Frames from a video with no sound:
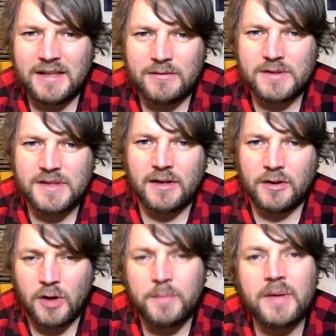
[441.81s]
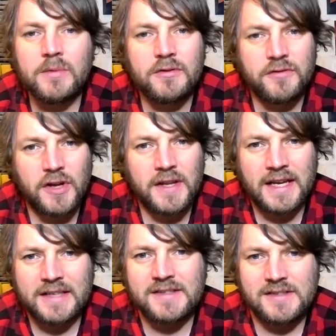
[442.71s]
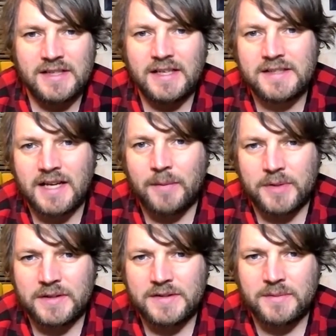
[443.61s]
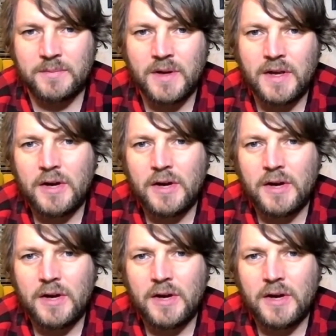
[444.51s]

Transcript: It was a lot of people refer to that as state capitalism,